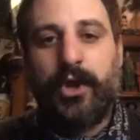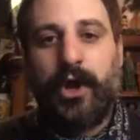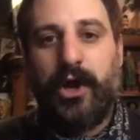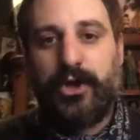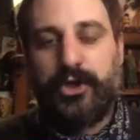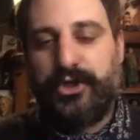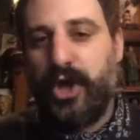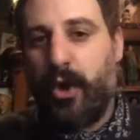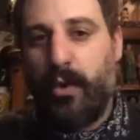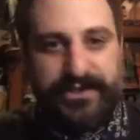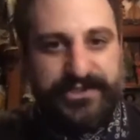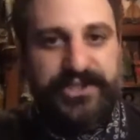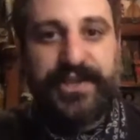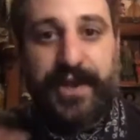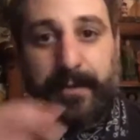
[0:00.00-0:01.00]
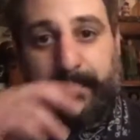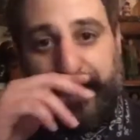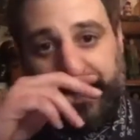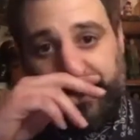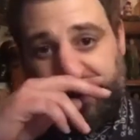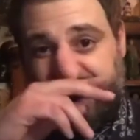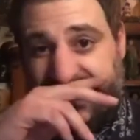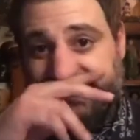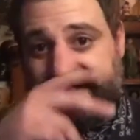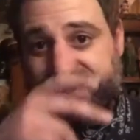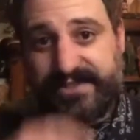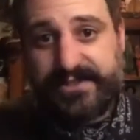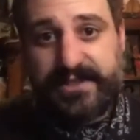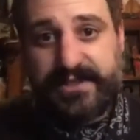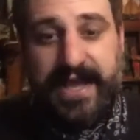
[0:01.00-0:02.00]
going to their
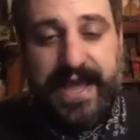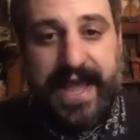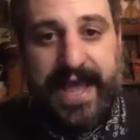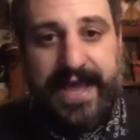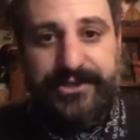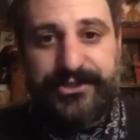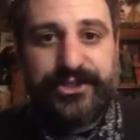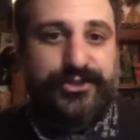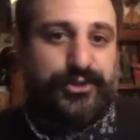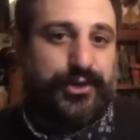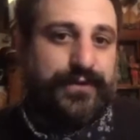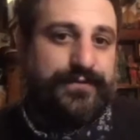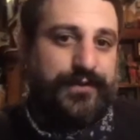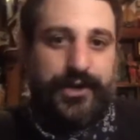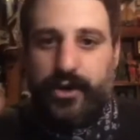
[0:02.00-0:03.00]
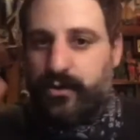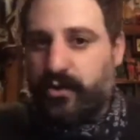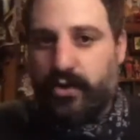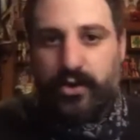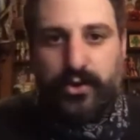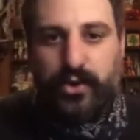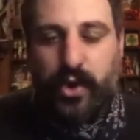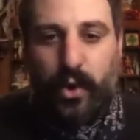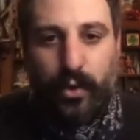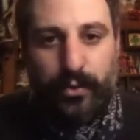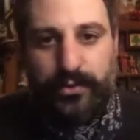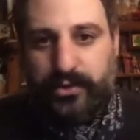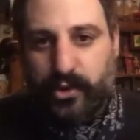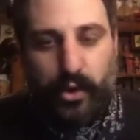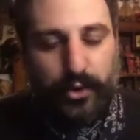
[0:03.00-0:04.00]
buildings and just sort of
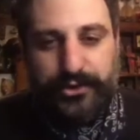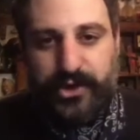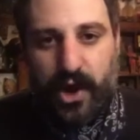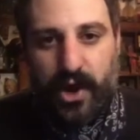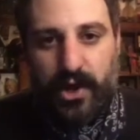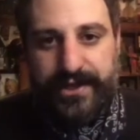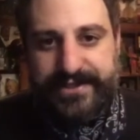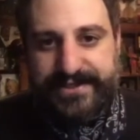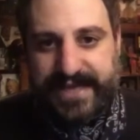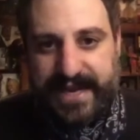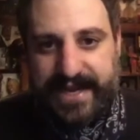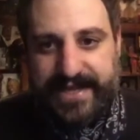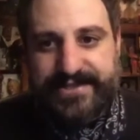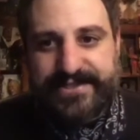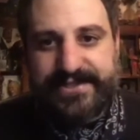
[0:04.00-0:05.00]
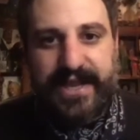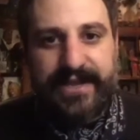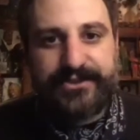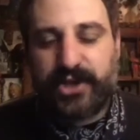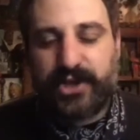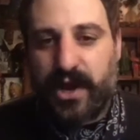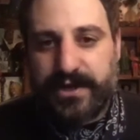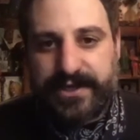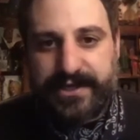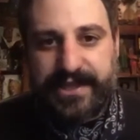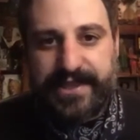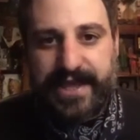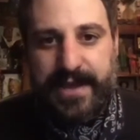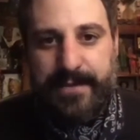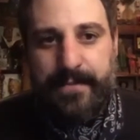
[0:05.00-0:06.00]
cold calling tenants and talking to
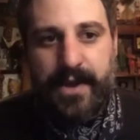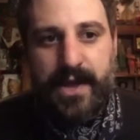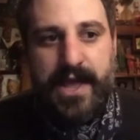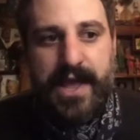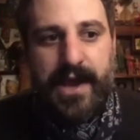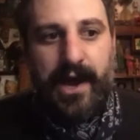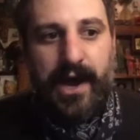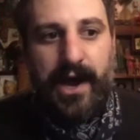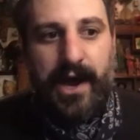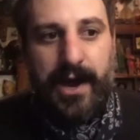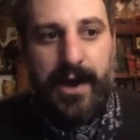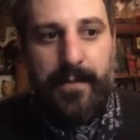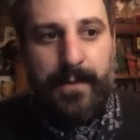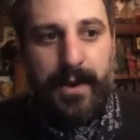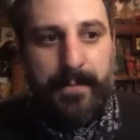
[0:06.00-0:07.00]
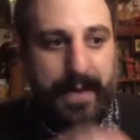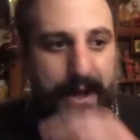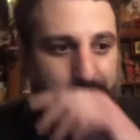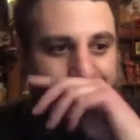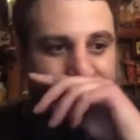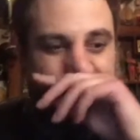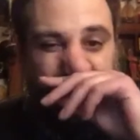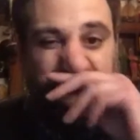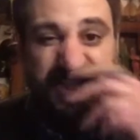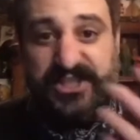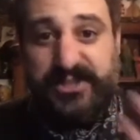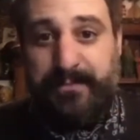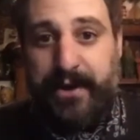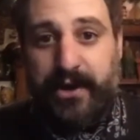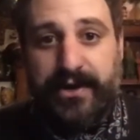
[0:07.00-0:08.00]
them about their
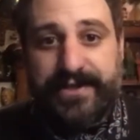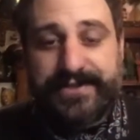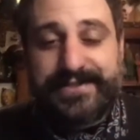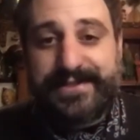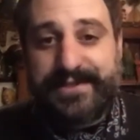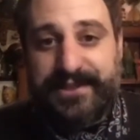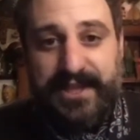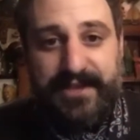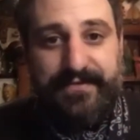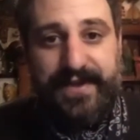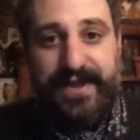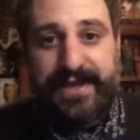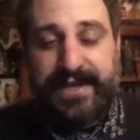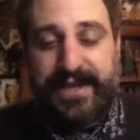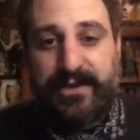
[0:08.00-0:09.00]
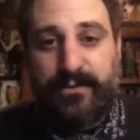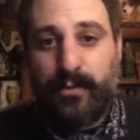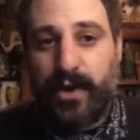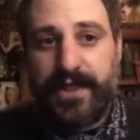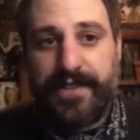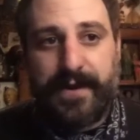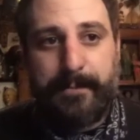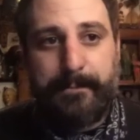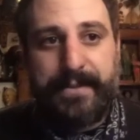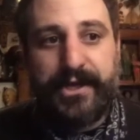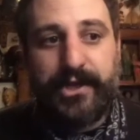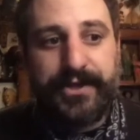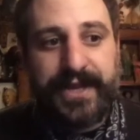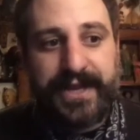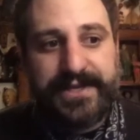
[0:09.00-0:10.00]
experience living in one of their
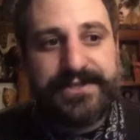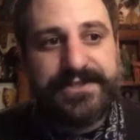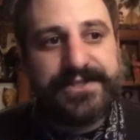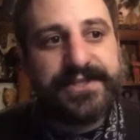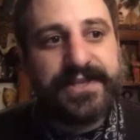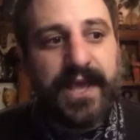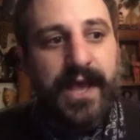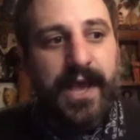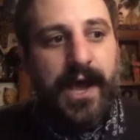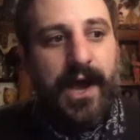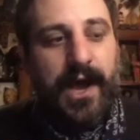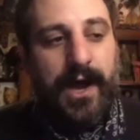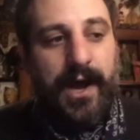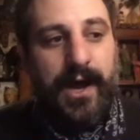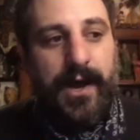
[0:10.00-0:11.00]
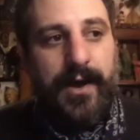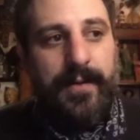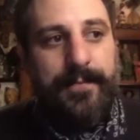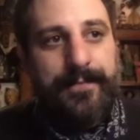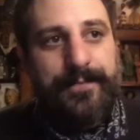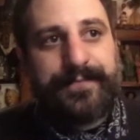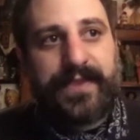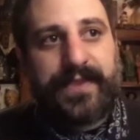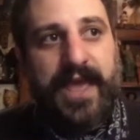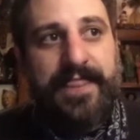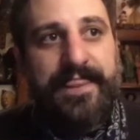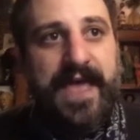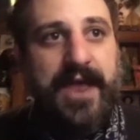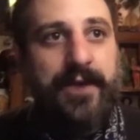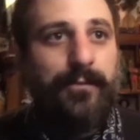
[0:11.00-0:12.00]
buildings. And
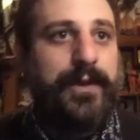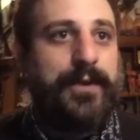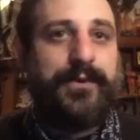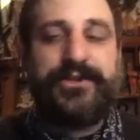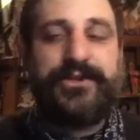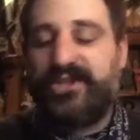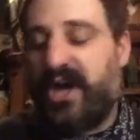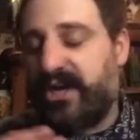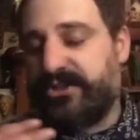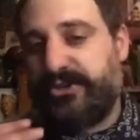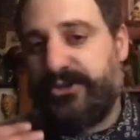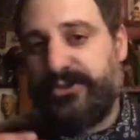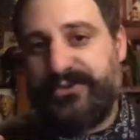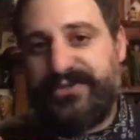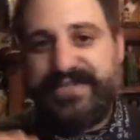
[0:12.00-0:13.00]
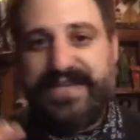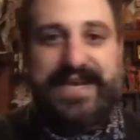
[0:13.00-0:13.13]
then we would talk to tenant